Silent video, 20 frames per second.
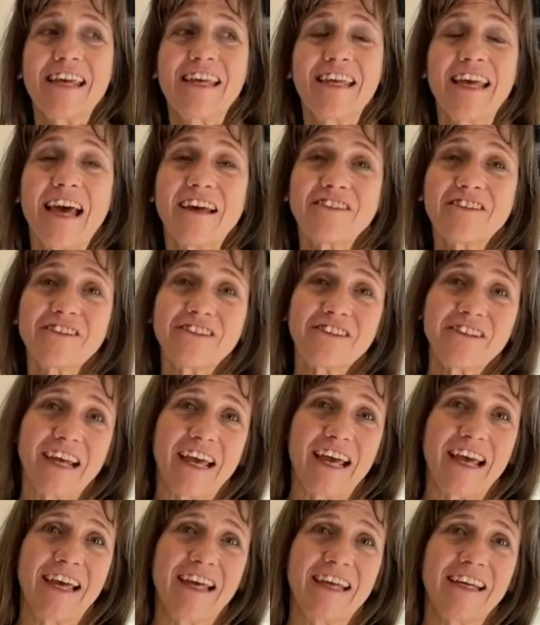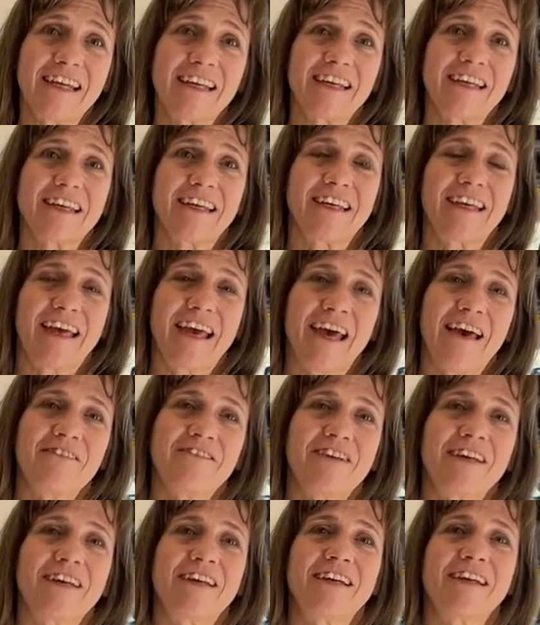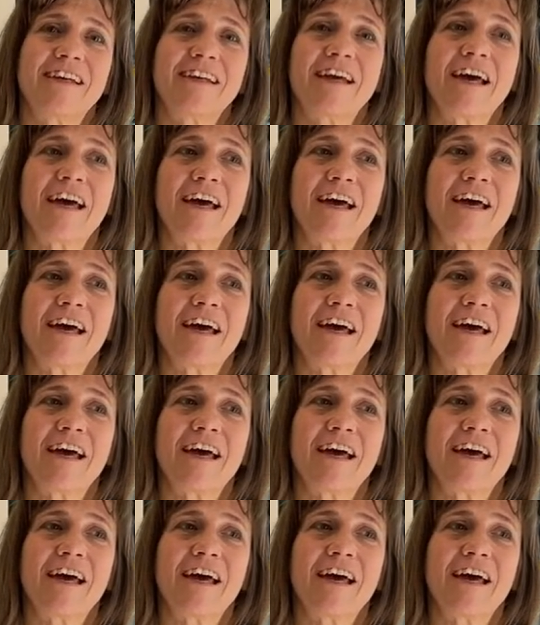Yesterday, Kevin